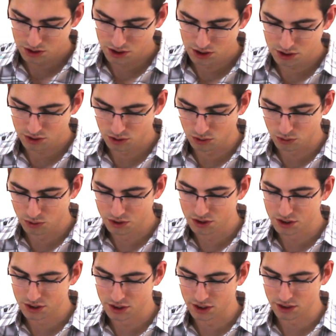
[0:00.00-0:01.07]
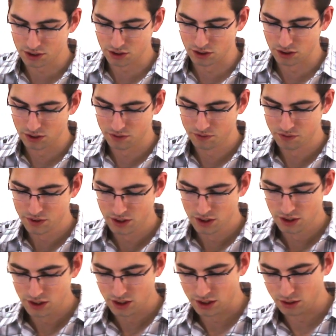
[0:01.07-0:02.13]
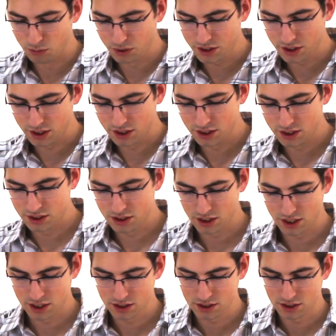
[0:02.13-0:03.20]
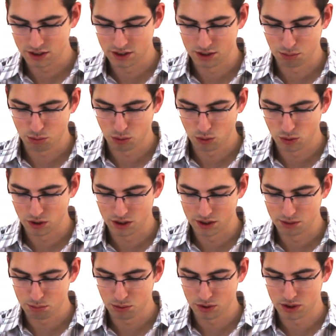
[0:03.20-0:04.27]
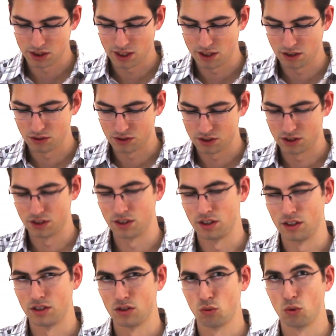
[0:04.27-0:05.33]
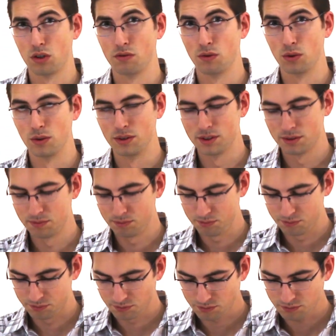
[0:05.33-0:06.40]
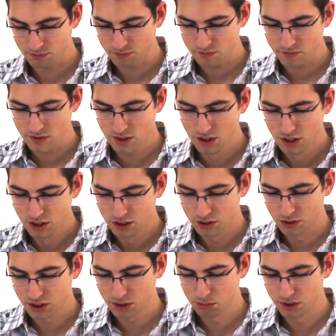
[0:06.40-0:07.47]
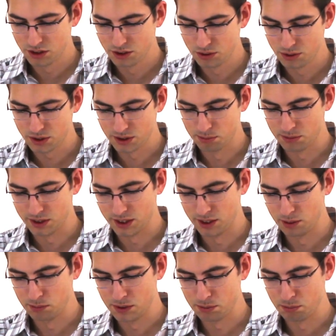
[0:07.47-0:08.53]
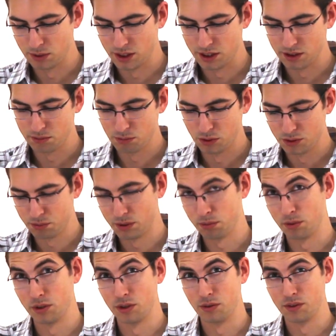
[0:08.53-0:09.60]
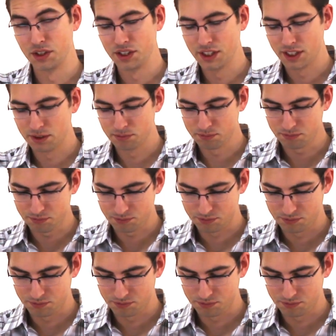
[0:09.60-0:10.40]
see this little orange sticker, and what that is a port, and it puts out 12 volts. So it can be used sometimes, but most people don't need that.